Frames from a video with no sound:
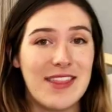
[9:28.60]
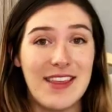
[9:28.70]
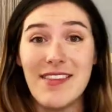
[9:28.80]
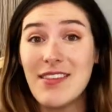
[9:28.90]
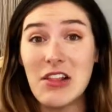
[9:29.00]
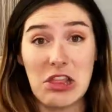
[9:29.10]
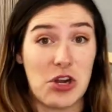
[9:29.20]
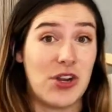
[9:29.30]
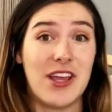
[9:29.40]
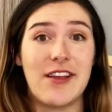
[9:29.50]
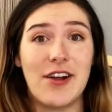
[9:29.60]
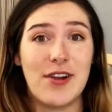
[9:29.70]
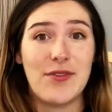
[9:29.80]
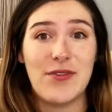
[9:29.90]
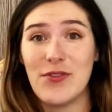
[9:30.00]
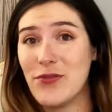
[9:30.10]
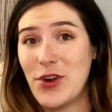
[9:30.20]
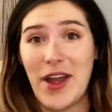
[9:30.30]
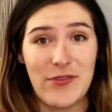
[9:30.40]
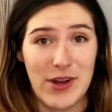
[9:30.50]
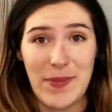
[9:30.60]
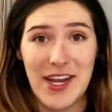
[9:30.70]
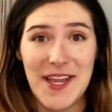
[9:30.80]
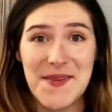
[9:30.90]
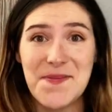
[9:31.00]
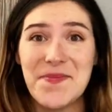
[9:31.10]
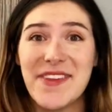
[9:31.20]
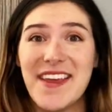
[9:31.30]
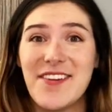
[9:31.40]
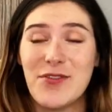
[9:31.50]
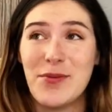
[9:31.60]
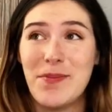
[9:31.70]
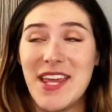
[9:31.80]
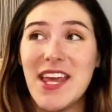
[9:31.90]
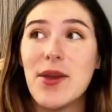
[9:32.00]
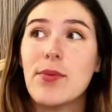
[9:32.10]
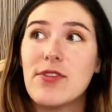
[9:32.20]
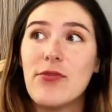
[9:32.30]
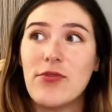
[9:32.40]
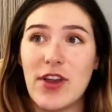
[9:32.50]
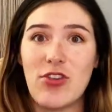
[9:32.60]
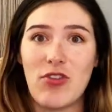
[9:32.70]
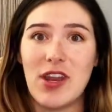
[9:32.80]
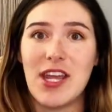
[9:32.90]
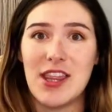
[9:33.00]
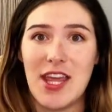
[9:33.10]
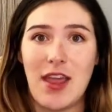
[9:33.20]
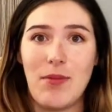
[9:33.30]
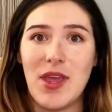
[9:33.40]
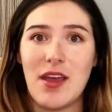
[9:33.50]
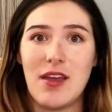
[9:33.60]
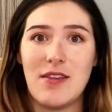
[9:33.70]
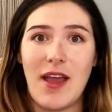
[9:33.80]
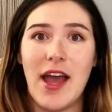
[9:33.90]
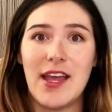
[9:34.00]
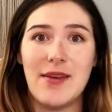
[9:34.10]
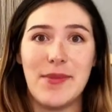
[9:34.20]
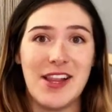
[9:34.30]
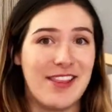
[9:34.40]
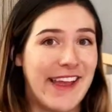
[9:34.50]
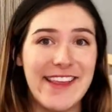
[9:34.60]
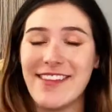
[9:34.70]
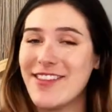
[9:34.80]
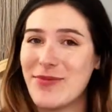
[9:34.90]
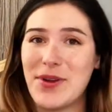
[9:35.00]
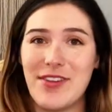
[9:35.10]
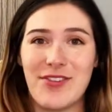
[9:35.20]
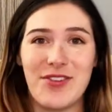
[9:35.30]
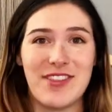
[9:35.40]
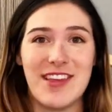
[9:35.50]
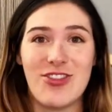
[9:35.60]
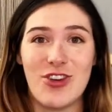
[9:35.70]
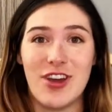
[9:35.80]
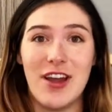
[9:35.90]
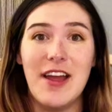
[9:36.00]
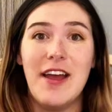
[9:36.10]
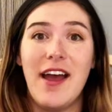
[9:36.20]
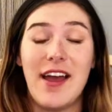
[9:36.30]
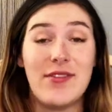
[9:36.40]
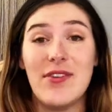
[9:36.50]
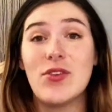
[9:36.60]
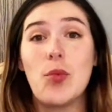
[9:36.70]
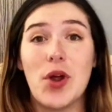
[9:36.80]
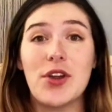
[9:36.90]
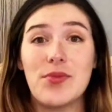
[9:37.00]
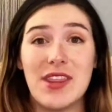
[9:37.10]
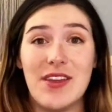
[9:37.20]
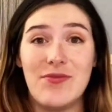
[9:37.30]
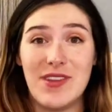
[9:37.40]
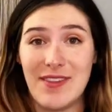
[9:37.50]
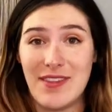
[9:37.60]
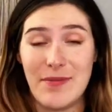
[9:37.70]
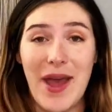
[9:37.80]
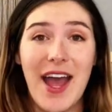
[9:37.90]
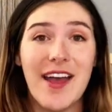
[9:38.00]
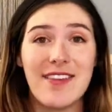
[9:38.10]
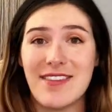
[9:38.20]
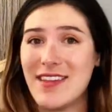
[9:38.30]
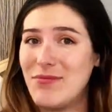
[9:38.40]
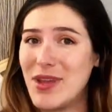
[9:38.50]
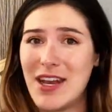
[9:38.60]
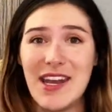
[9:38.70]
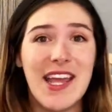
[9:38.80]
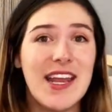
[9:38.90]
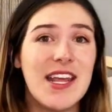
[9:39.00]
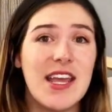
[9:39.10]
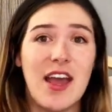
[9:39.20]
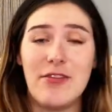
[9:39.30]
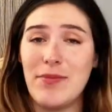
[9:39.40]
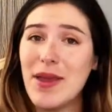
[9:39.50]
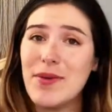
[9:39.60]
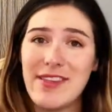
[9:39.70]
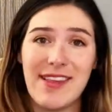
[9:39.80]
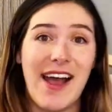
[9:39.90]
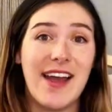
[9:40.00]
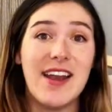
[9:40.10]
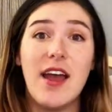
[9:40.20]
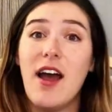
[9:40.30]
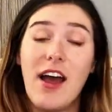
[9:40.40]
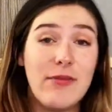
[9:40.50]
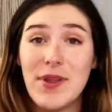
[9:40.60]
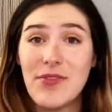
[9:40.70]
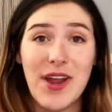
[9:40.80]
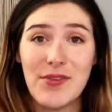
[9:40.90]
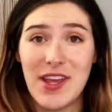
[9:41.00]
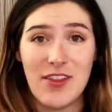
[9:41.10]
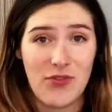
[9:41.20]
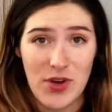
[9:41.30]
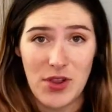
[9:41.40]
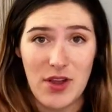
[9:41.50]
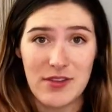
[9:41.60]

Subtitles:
this is a learning curve for everybody. For me, it was a frustrating thing because I am a licensed preschool teacher. I've even worked with infants in the past and been a nanny. I've babysat. I've been around kids for a long